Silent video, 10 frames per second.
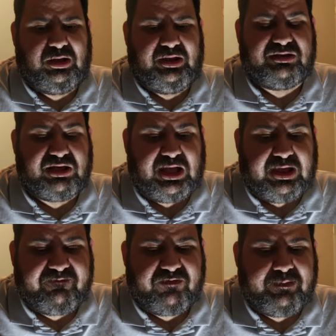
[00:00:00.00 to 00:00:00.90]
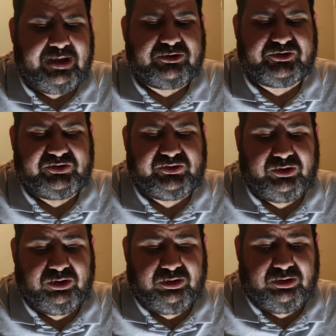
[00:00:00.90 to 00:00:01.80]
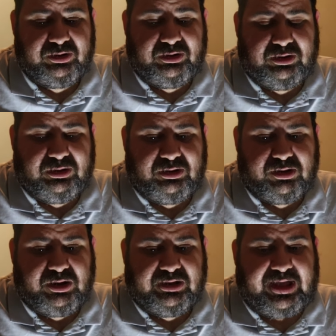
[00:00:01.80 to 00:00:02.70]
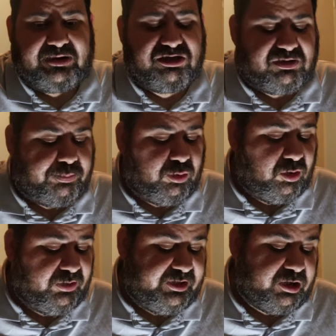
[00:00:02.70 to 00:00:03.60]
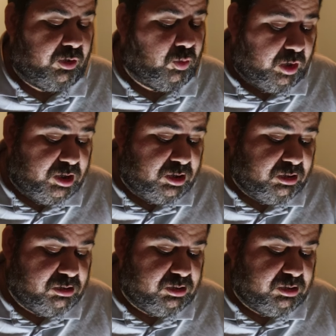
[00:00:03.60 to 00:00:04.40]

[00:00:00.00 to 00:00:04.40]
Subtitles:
it's hard for me to get support that I want.